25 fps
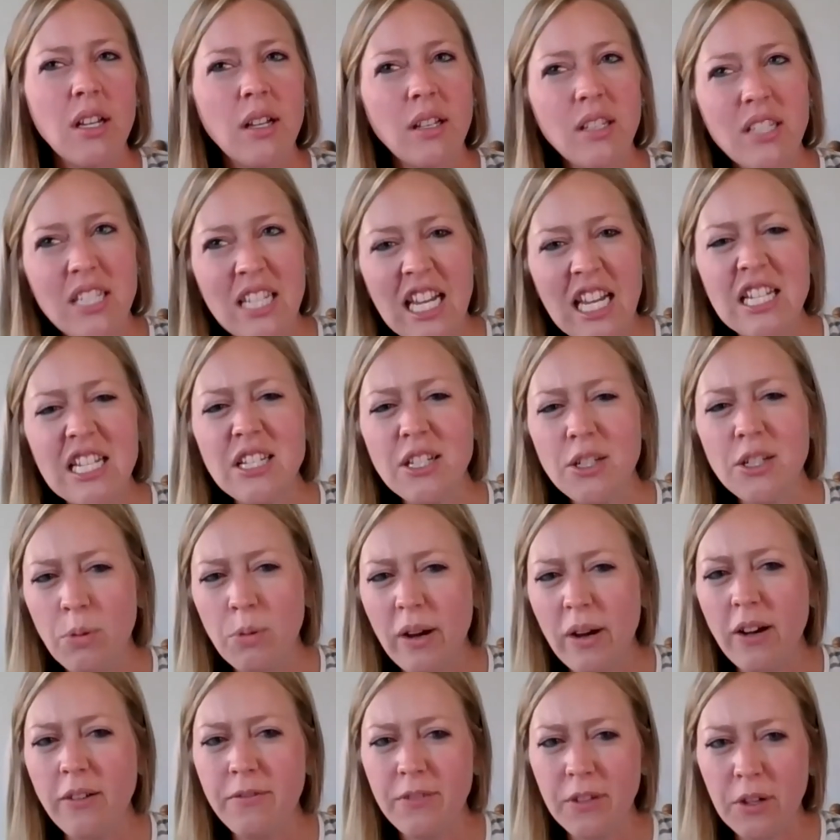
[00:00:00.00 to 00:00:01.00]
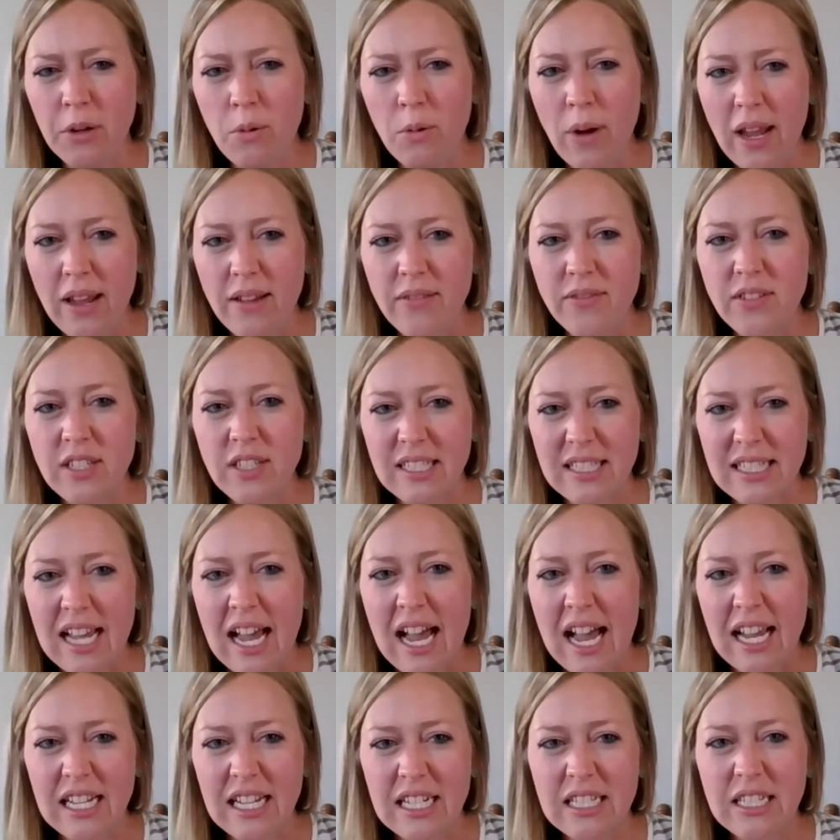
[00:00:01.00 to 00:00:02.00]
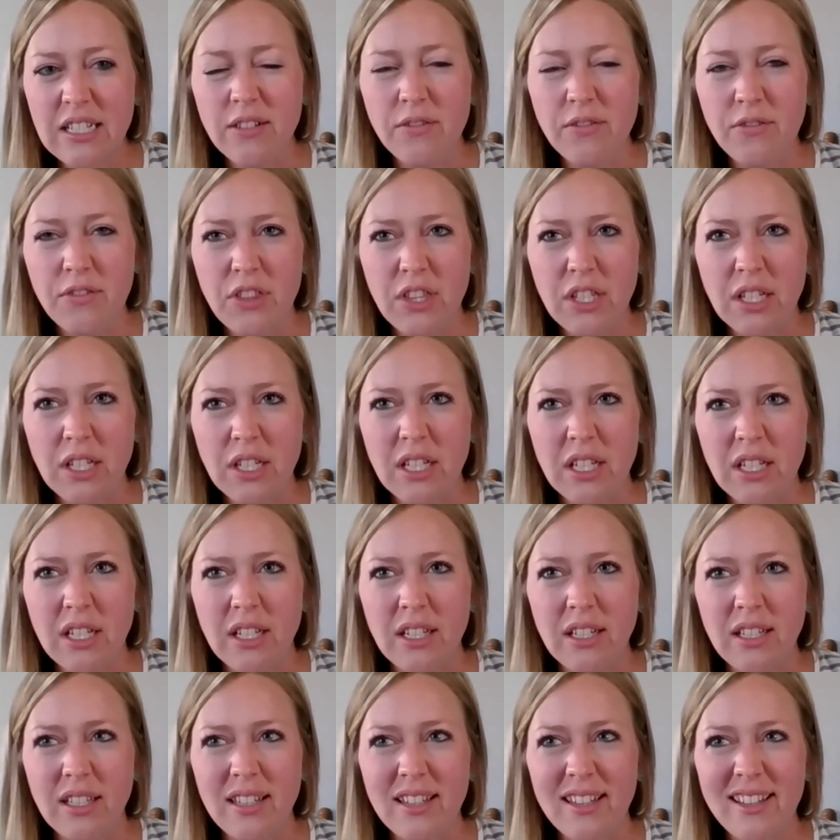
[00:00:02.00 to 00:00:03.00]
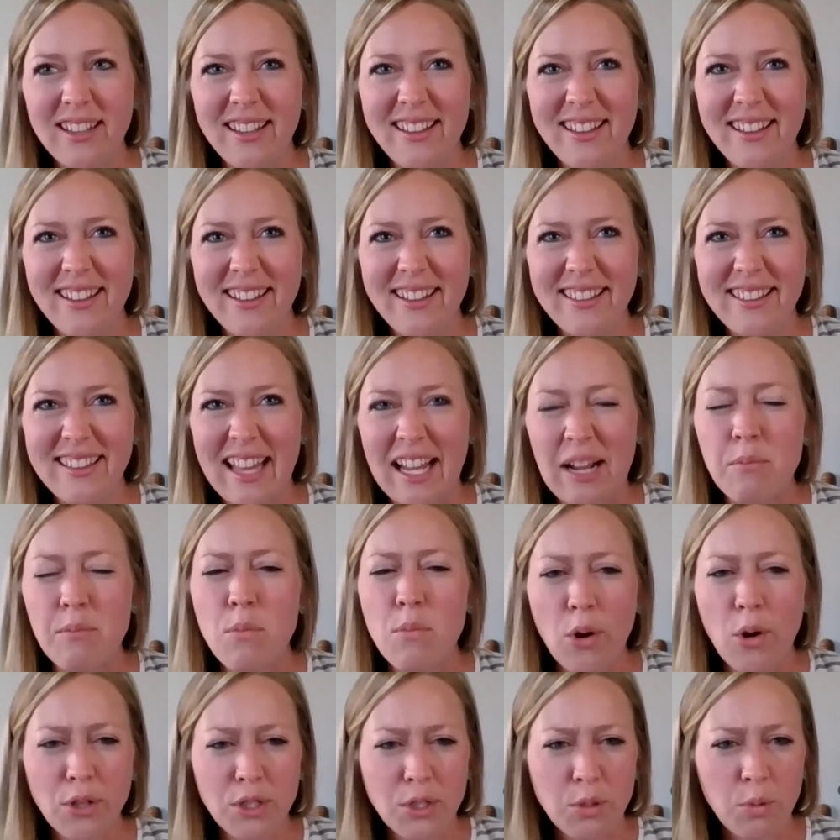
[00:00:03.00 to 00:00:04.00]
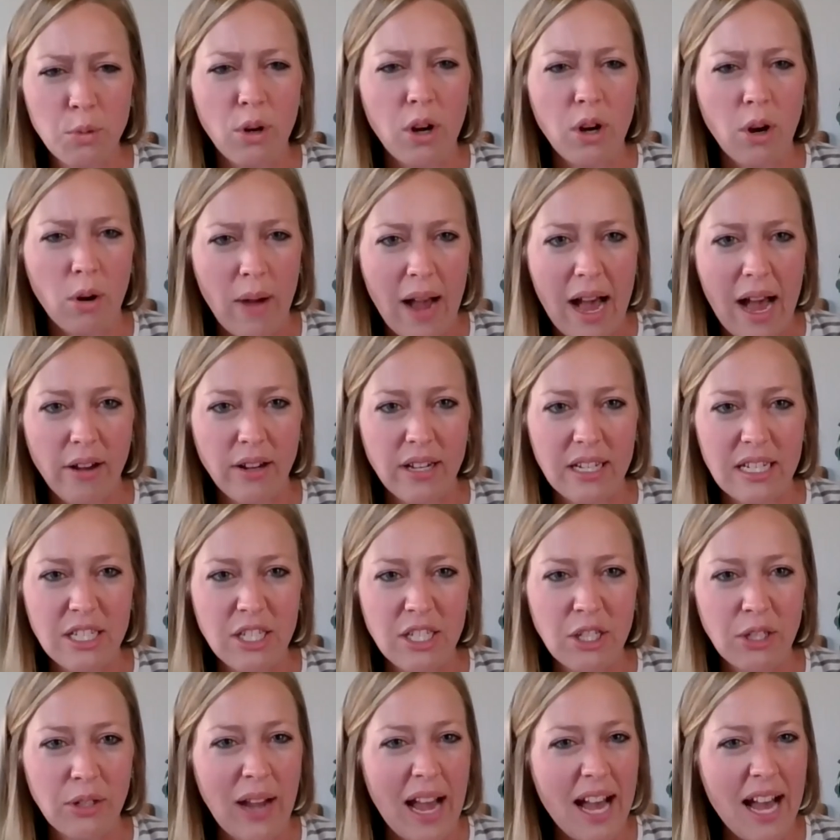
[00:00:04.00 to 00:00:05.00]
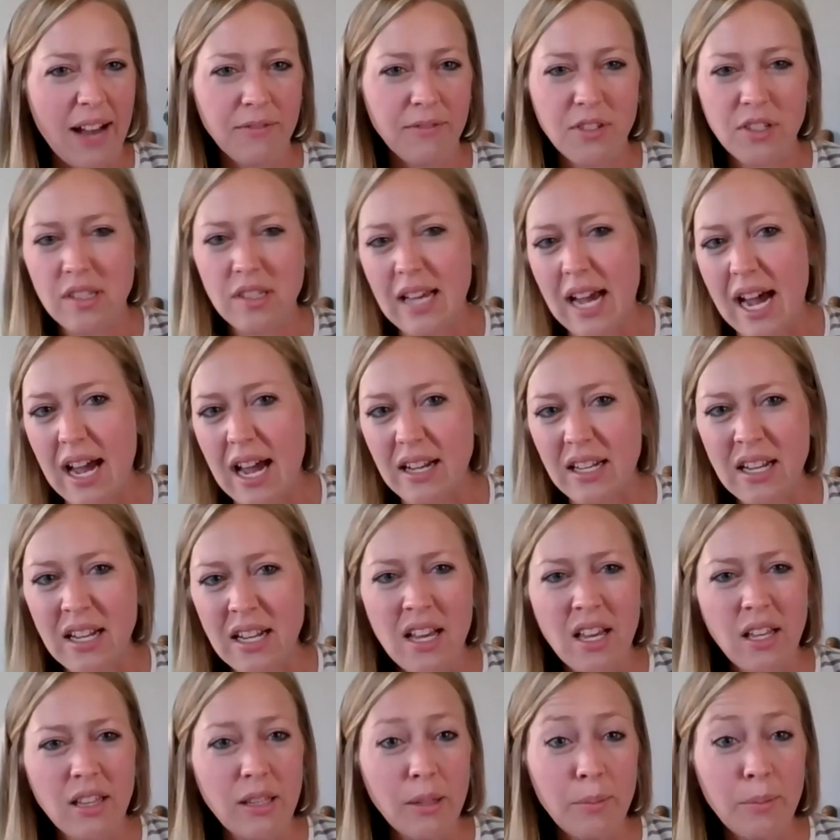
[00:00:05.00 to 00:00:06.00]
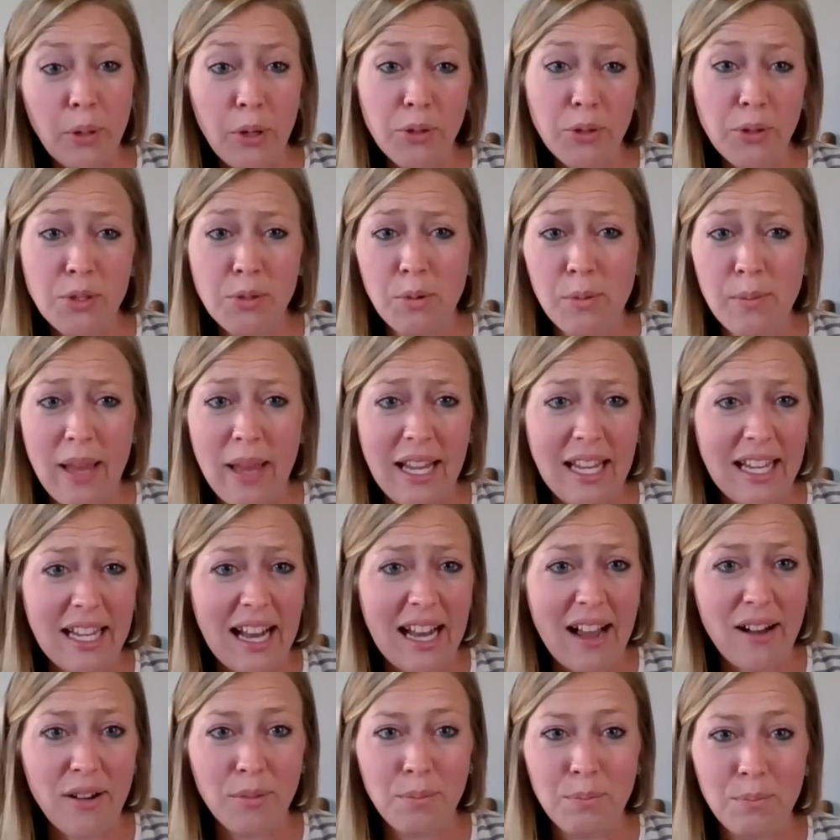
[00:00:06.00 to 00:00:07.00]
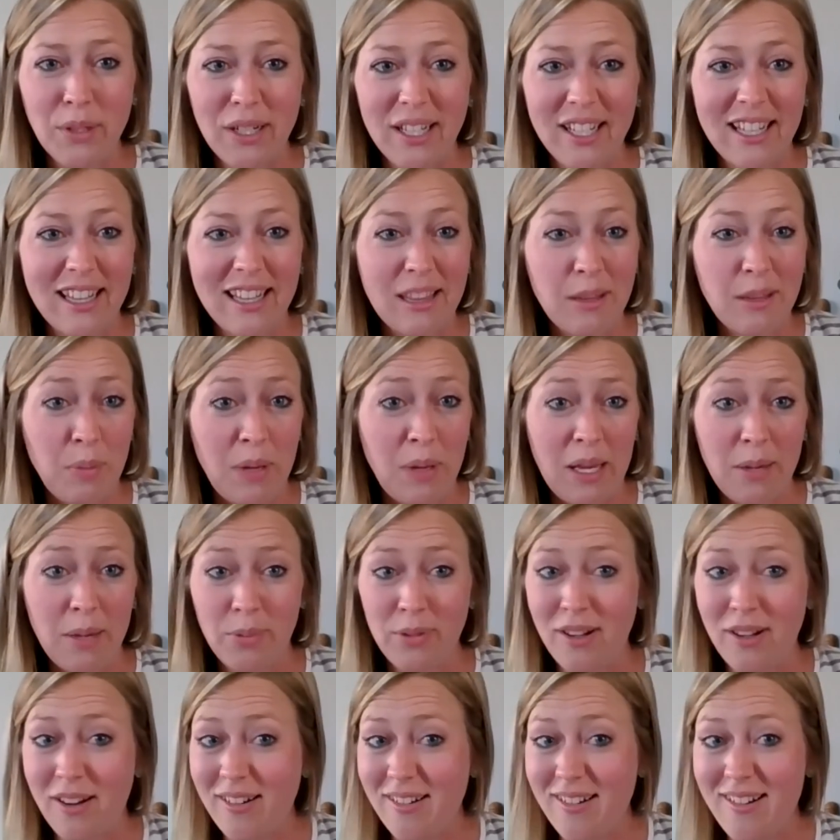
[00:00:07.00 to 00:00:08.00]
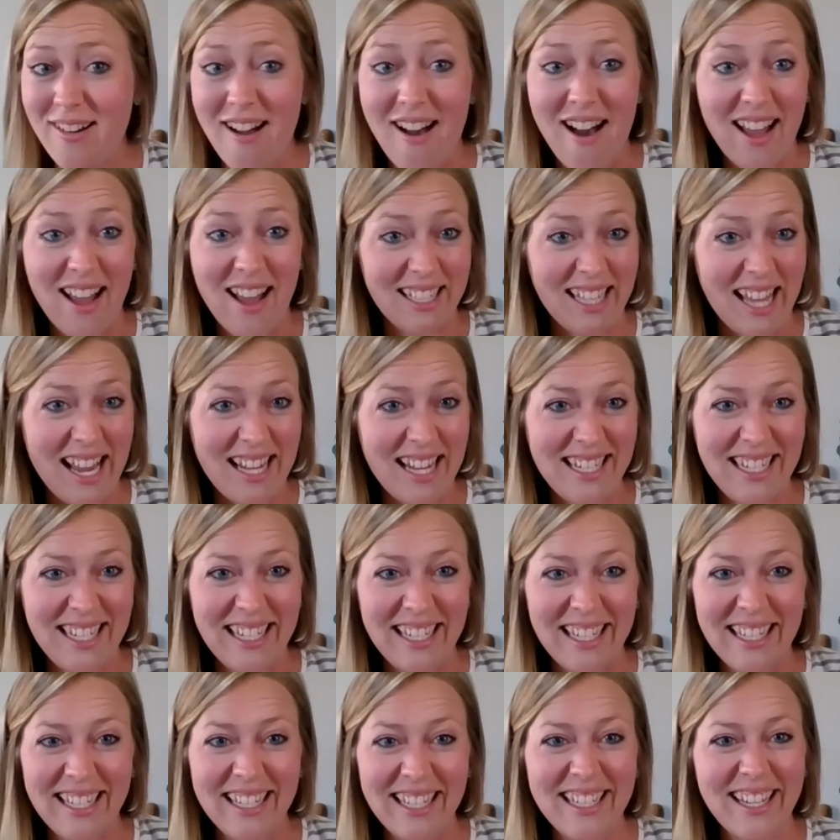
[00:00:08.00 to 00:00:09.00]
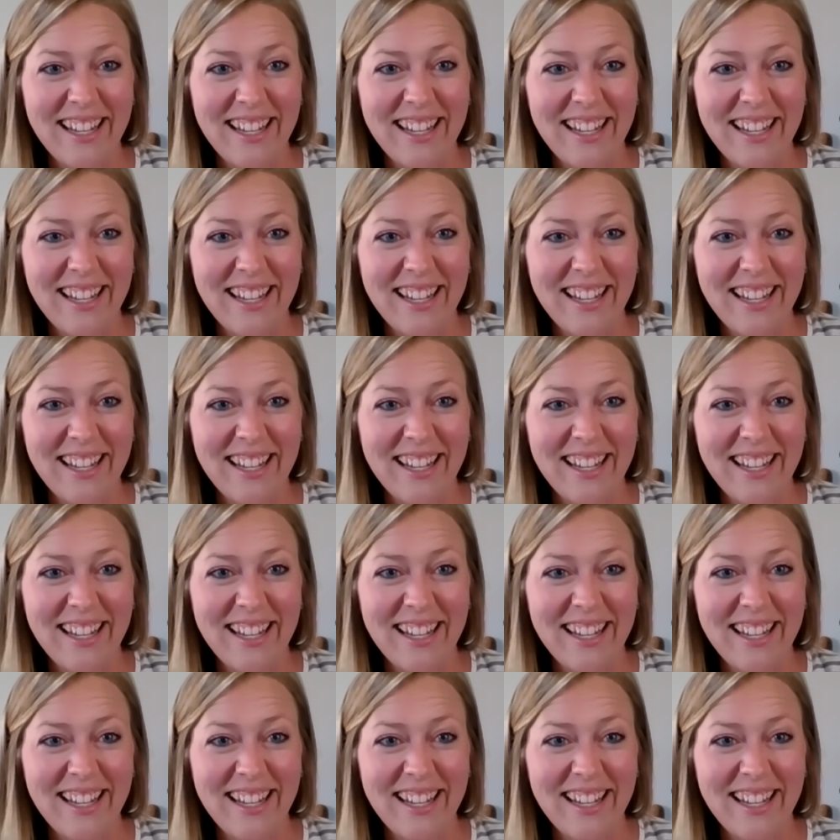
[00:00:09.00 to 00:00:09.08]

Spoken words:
10 to 12-foot waves is kind of the, like most will go out into. After that, the boats will make it out, but the people are not liking it.